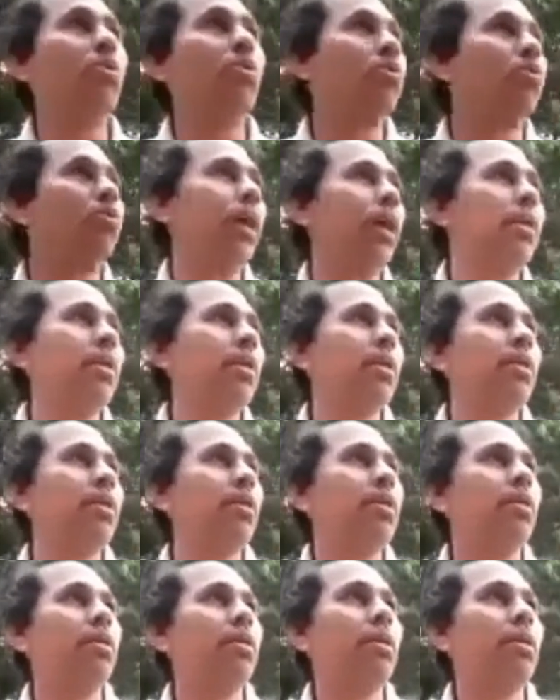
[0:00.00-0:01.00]
when?
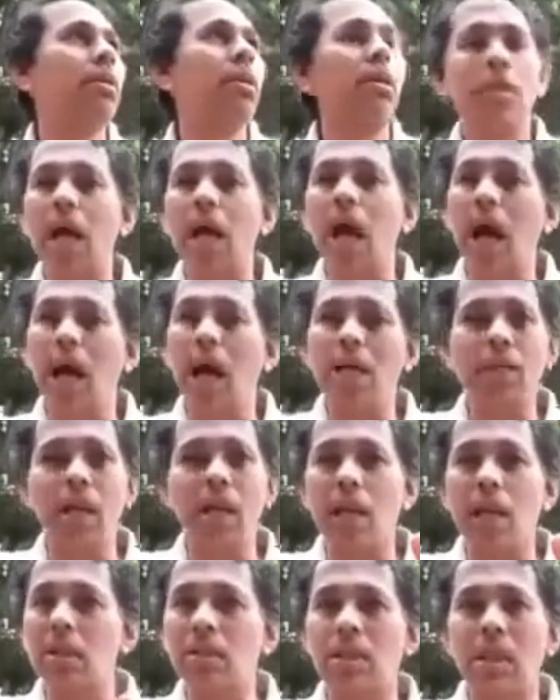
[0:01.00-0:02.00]
You... Yeah,
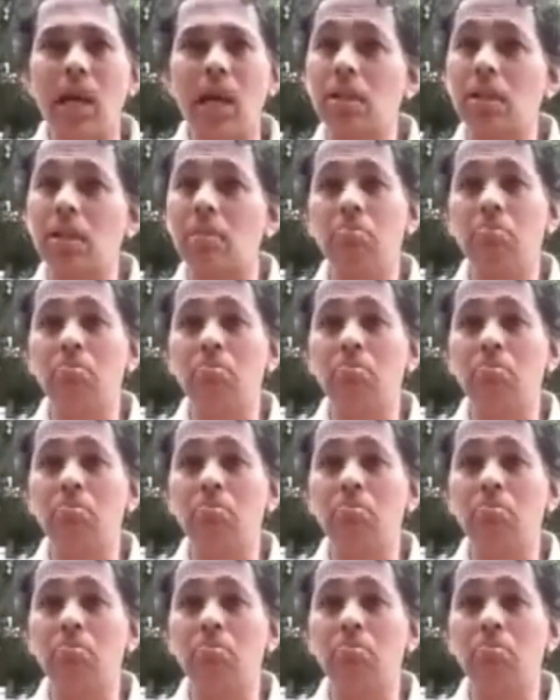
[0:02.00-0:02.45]
there are there are